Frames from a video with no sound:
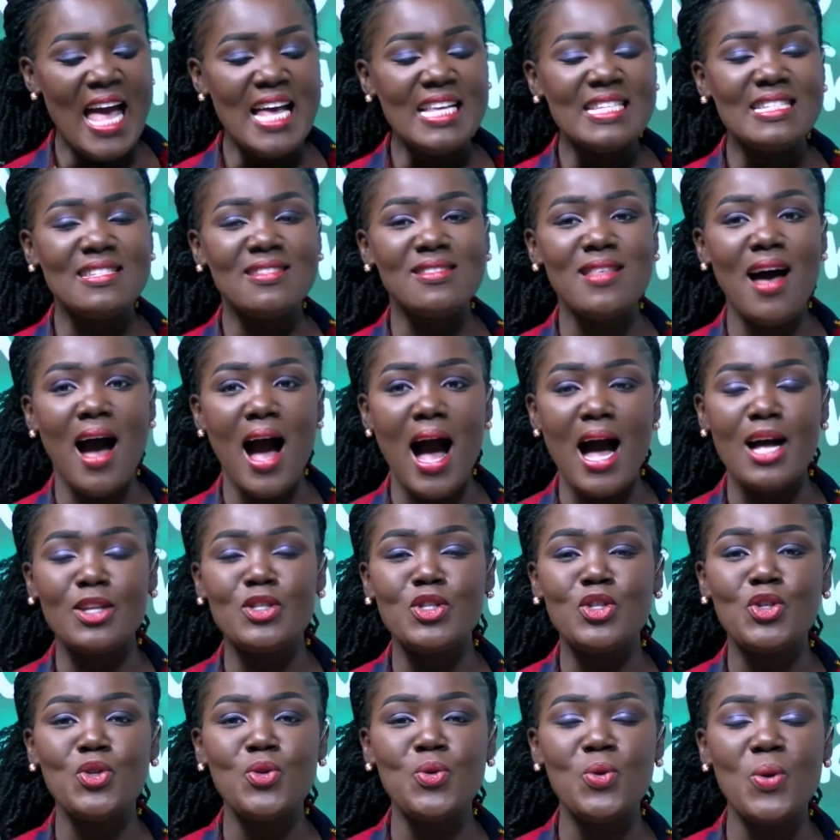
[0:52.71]

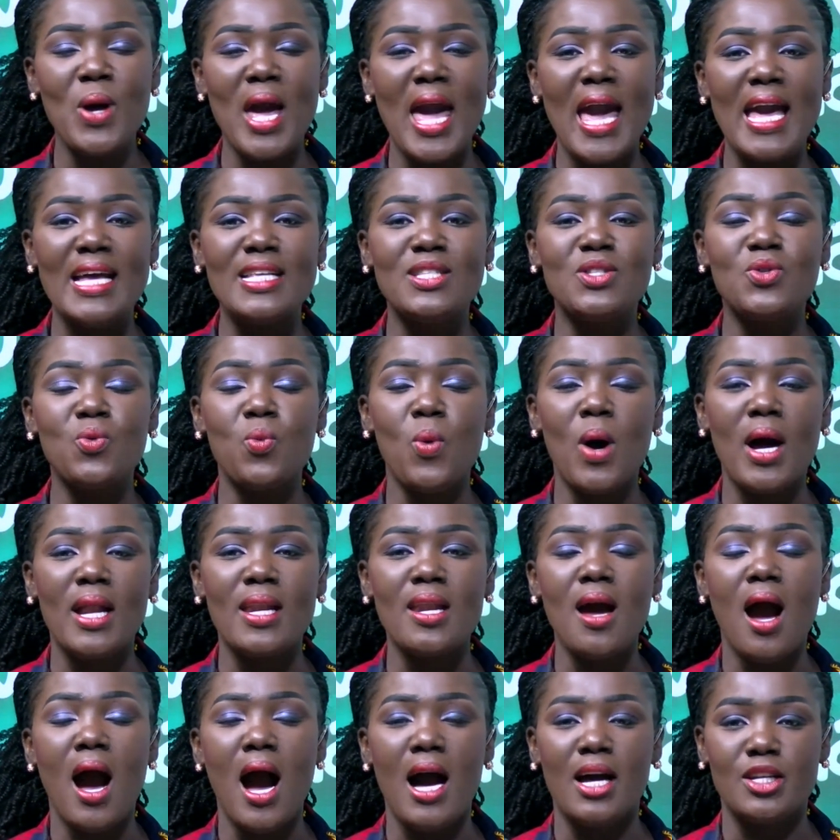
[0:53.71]

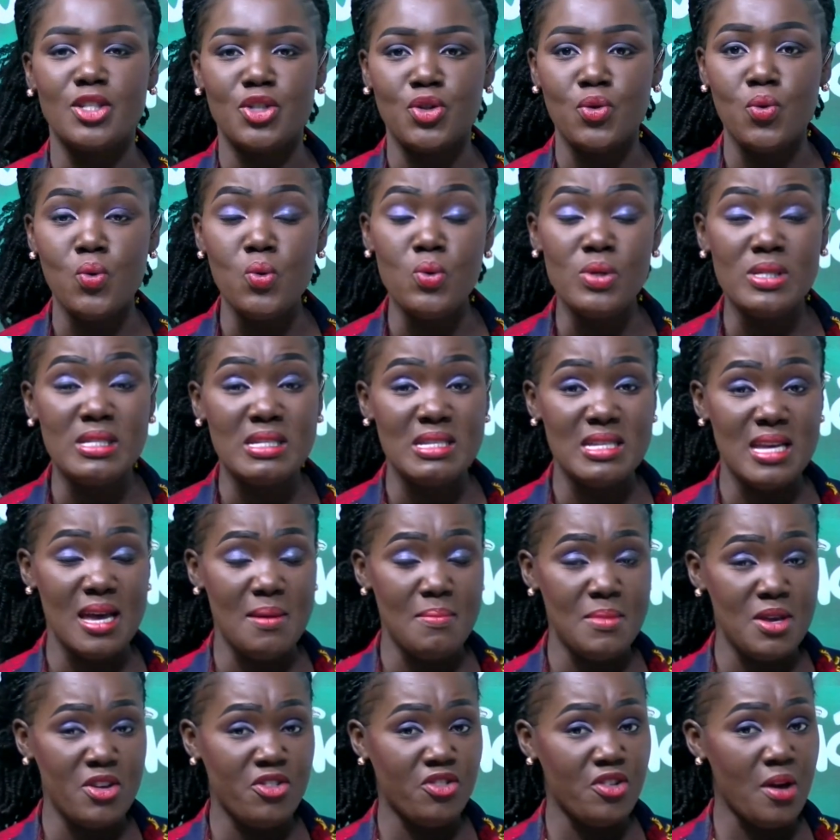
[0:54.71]
*281#. Oot, ye
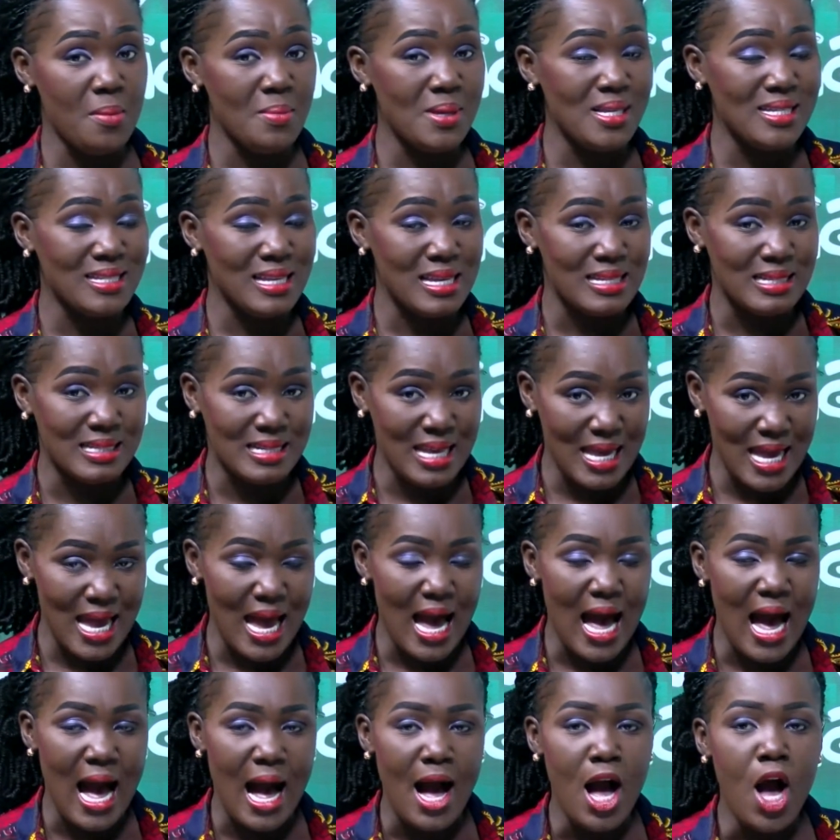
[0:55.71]
me shemi se
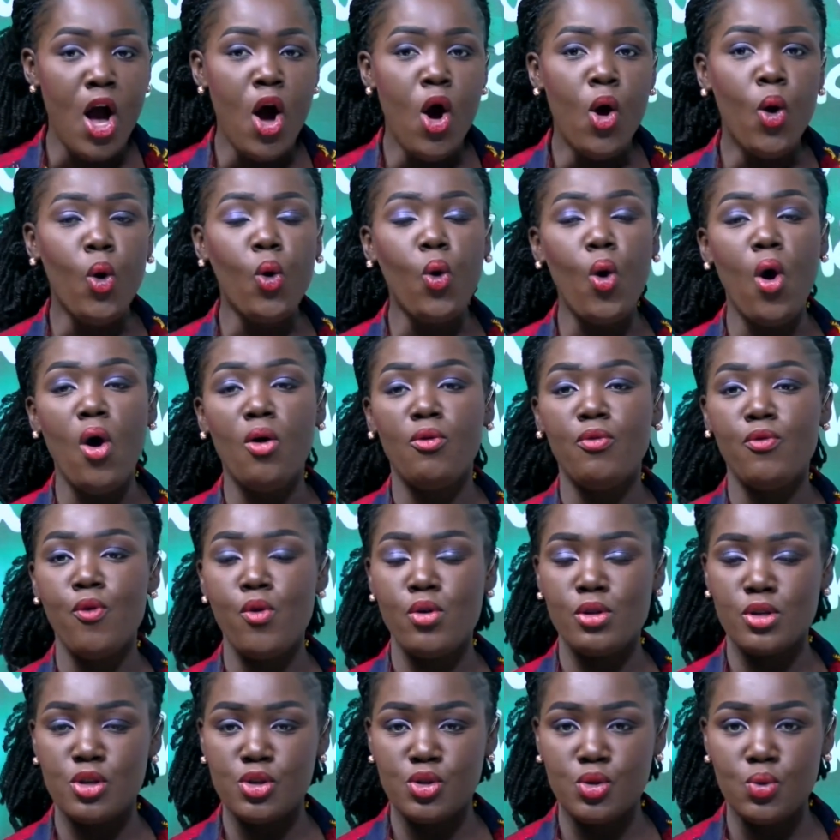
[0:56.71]
seya. O call for
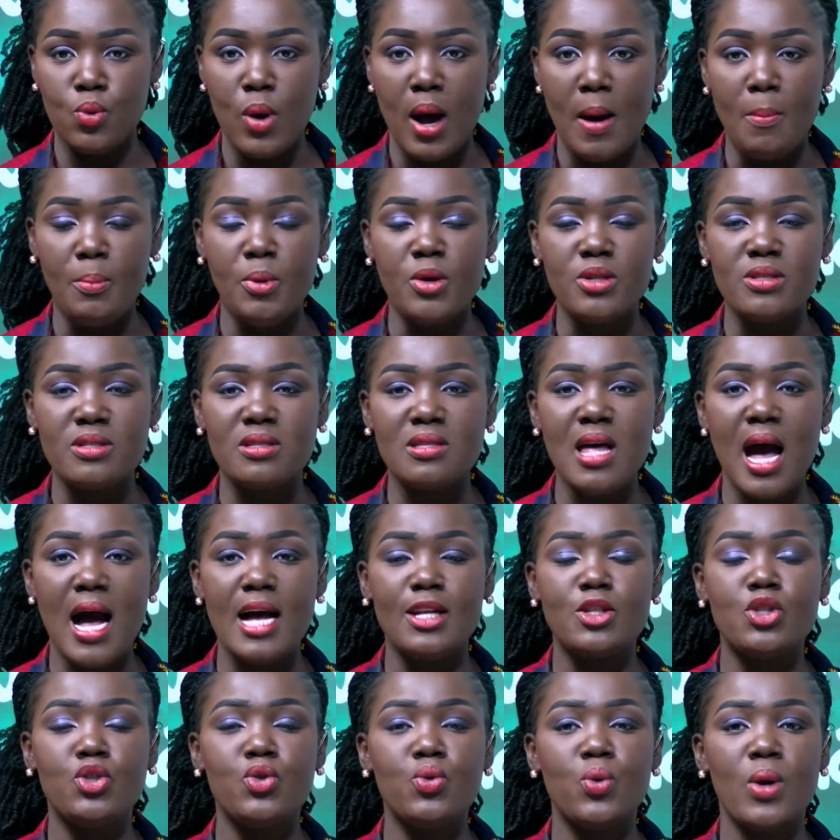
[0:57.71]
no swa. But
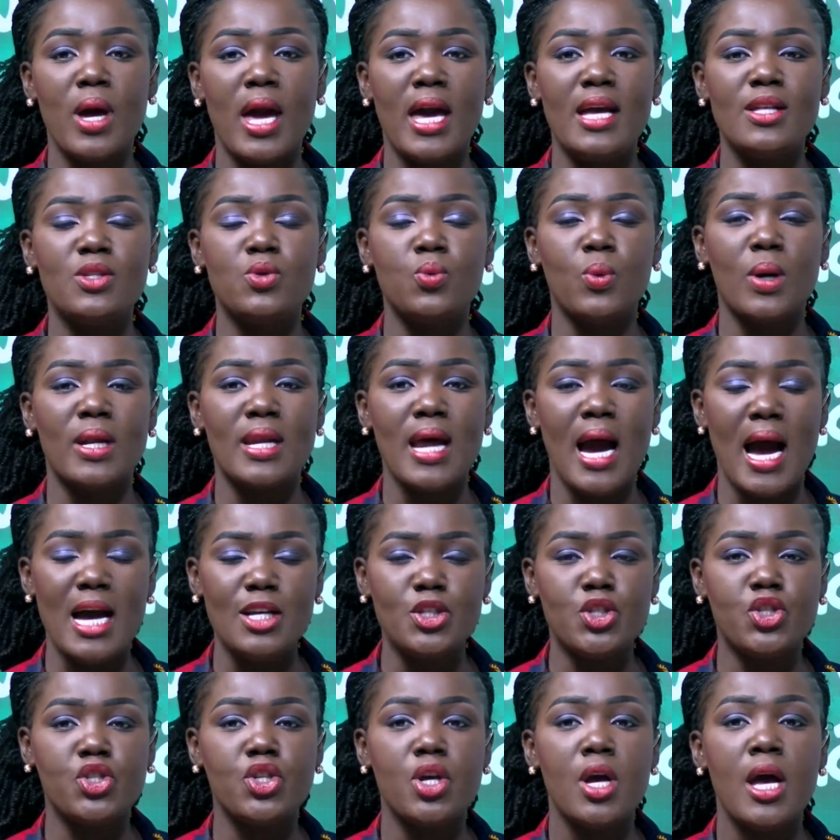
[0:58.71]

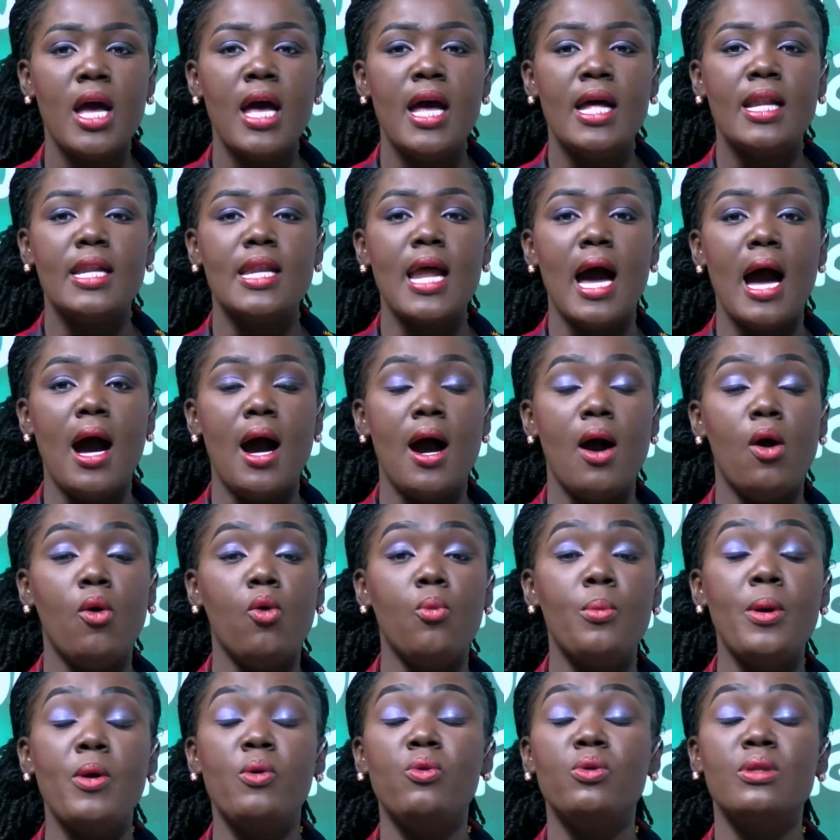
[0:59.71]
*281#. Na
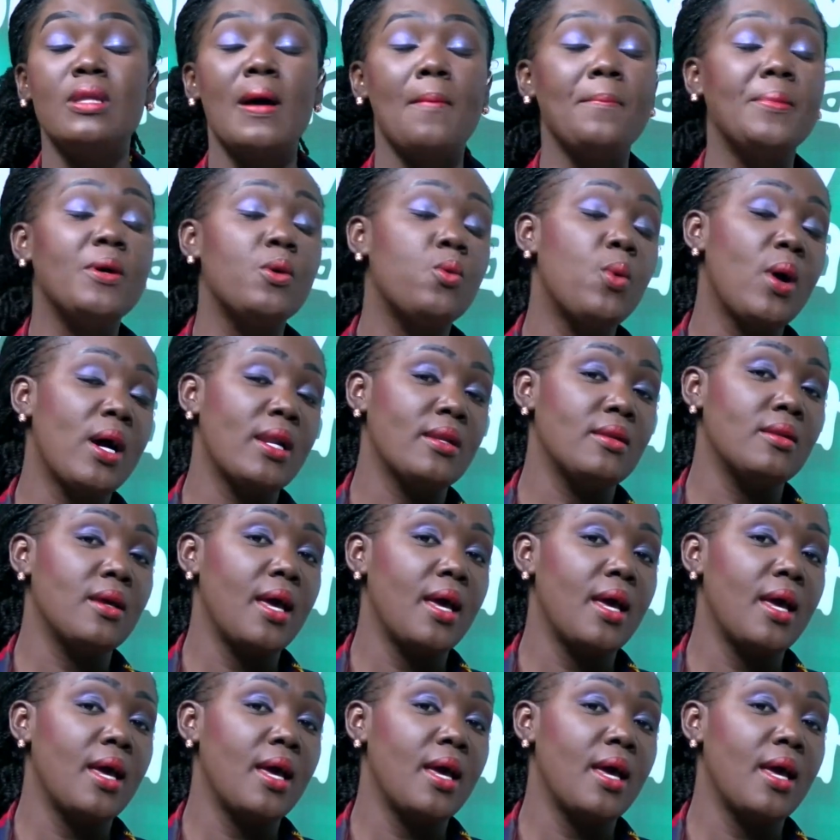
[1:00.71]
ubehu number one.